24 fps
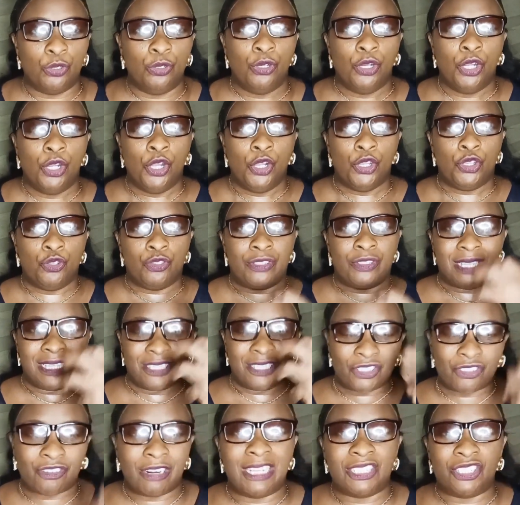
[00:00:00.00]
you. You see
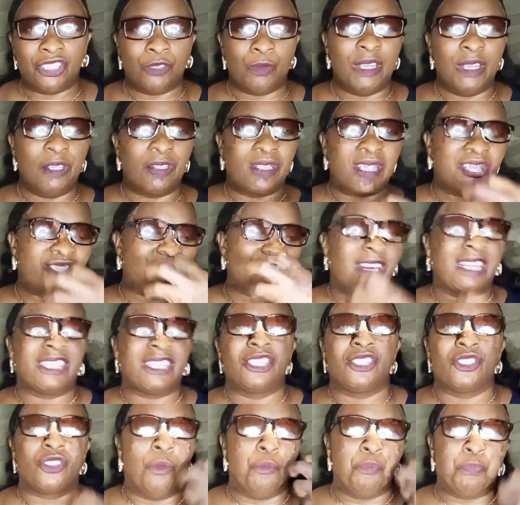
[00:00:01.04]
scratches. When you see
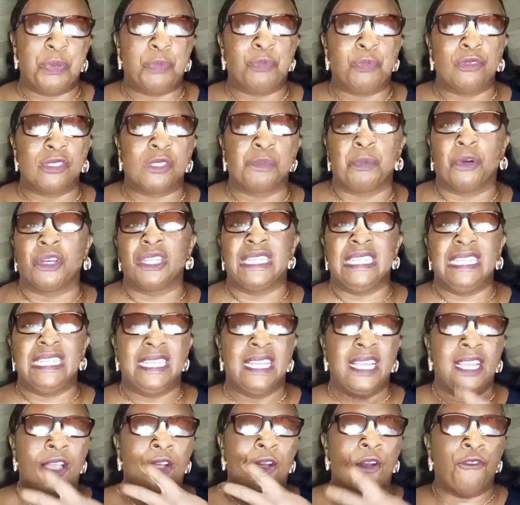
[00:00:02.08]
scratches on people's
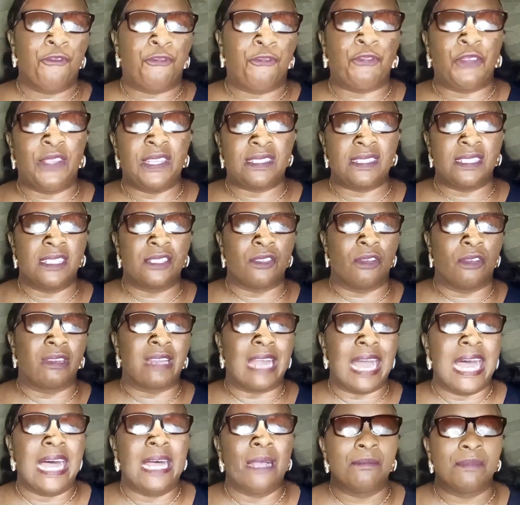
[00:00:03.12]
body, on faces,
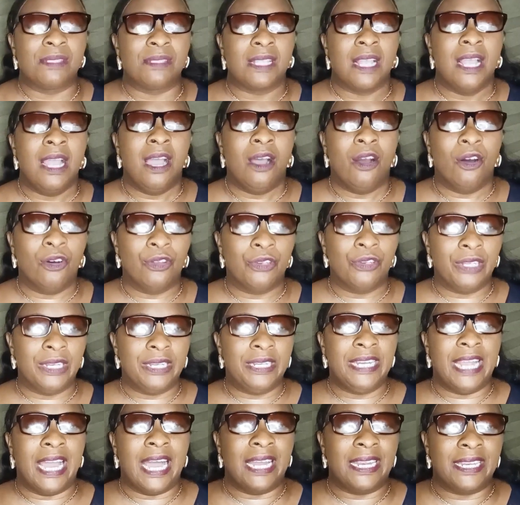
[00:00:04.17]
on arms, on
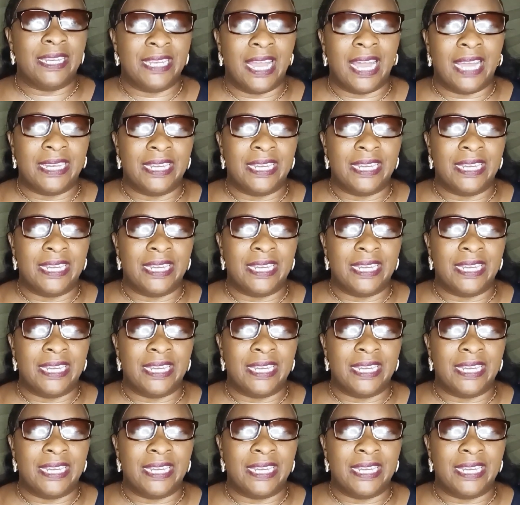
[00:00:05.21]
their